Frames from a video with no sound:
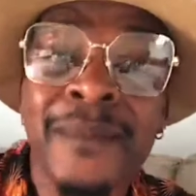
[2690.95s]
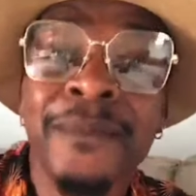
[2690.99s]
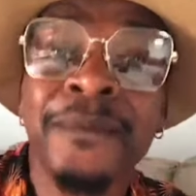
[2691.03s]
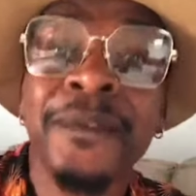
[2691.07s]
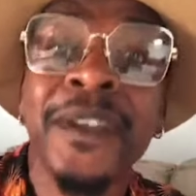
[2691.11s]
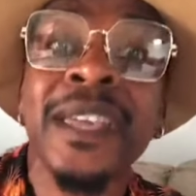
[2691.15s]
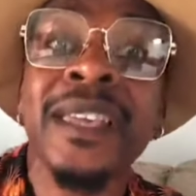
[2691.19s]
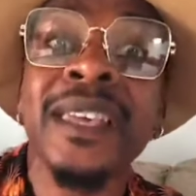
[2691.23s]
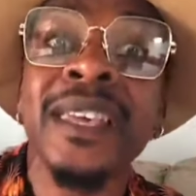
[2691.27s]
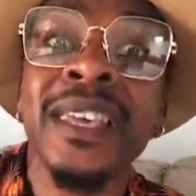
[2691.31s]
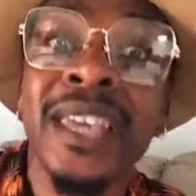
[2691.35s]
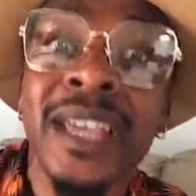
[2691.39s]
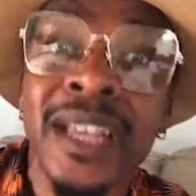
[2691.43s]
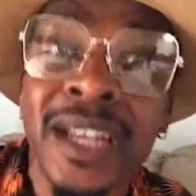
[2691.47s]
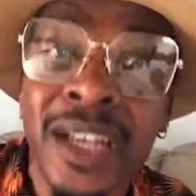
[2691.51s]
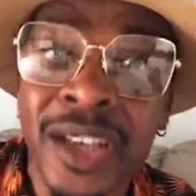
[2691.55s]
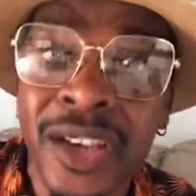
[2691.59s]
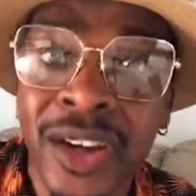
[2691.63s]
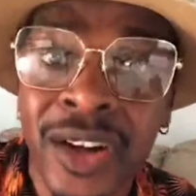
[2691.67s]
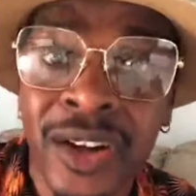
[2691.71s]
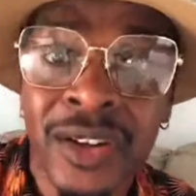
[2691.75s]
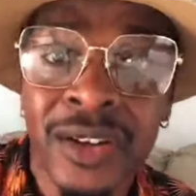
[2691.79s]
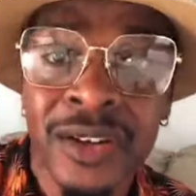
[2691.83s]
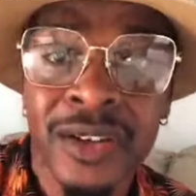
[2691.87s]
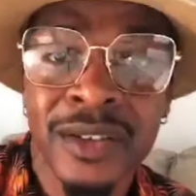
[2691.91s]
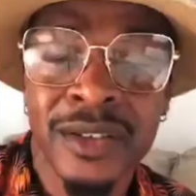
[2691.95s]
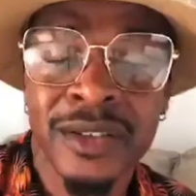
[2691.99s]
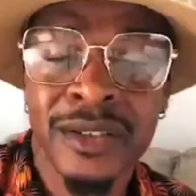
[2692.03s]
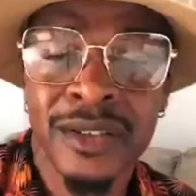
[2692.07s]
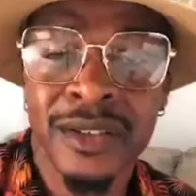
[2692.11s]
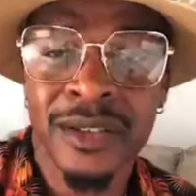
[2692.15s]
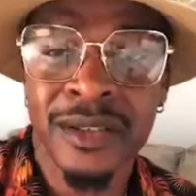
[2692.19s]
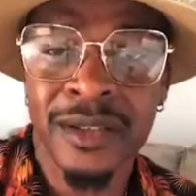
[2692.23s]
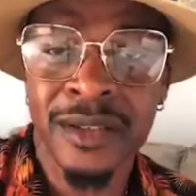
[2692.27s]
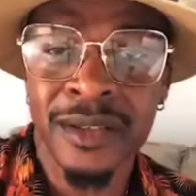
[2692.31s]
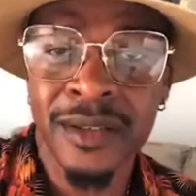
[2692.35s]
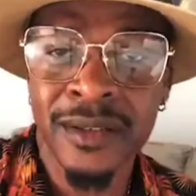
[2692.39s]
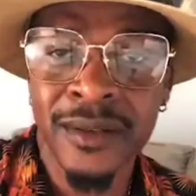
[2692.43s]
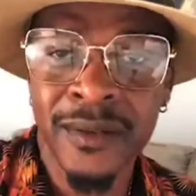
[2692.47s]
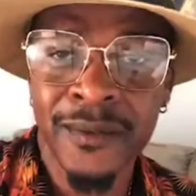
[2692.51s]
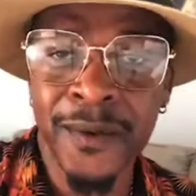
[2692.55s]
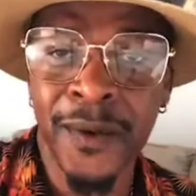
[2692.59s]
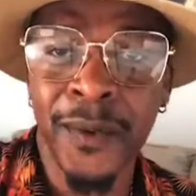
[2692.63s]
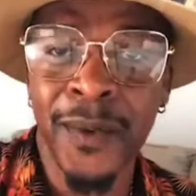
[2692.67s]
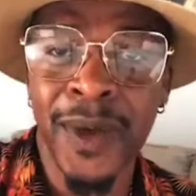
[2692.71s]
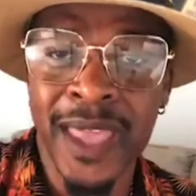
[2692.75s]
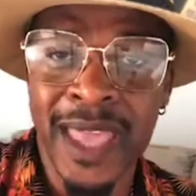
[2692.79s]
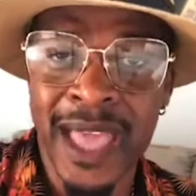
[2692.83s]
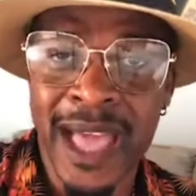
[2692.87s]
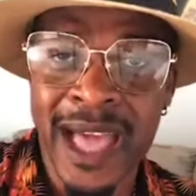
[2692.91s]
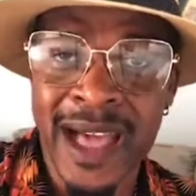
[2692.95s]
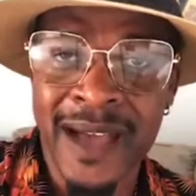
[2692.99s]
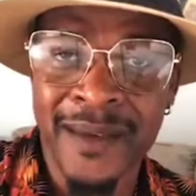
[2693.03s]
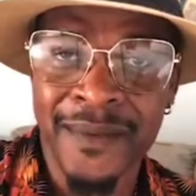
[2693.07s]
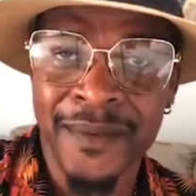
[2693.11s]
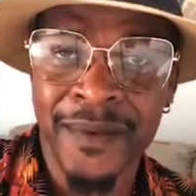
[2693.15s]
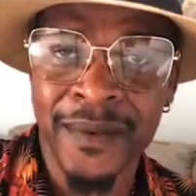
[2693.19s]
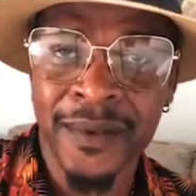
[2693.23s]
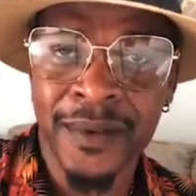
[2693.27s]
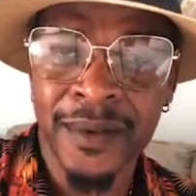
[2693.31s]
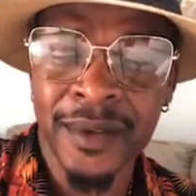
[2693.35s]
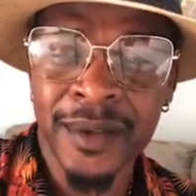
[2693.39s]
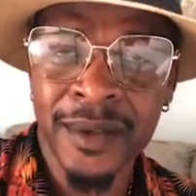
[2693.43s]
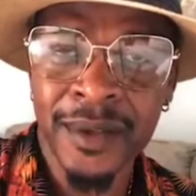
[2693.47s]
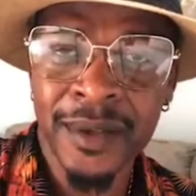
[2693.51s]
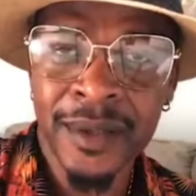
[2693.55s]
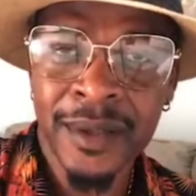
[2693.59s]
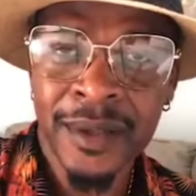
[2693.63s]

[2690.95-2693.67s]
them to kill you for what you have.